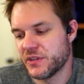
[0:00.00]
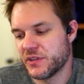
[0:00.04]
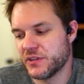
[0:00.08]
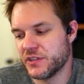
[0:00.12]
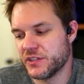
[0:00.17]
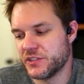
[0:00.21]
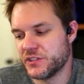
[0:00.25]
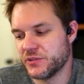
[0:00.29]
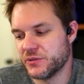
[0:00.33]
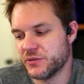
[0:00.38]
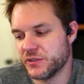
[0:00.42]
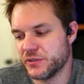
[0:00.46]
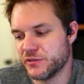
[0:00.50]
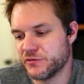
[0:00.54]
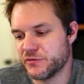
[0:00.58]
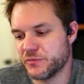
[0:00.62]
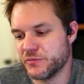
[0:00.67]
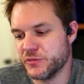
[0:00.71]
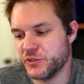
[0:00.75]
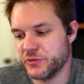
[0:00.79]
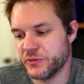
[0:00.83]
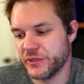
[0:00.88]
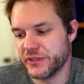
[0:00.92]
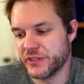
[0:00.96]
that you learn
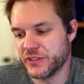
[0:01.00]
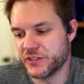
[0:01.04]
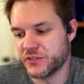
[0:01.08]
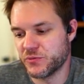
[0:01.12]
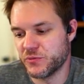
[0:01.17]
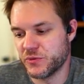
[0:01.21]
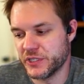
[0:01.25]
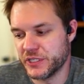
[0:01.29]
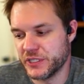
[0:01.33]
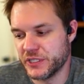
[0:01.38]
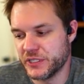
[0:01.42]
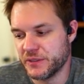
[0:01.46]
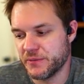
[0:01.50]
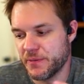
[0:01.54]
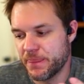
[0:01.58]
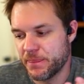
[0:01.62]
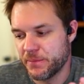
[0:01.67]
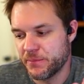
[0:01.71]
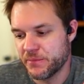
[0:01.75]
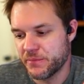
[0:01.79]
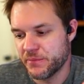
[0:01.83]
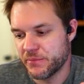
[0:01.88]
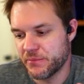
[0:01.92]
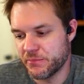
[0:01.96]
from doing this one
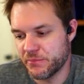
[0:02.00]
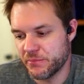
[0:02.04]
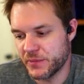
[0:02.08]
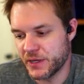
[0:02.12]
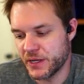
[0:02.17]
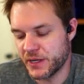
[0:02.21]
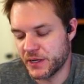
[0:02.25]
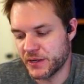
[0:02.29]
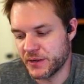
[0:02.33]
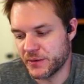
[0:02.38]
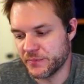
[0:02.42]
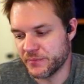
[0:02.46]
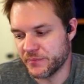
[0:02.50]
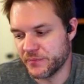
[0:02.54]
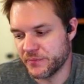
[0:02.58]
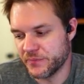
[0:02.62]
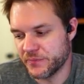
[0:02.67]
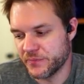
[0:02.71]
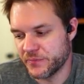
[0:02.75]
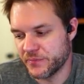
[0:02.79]
um,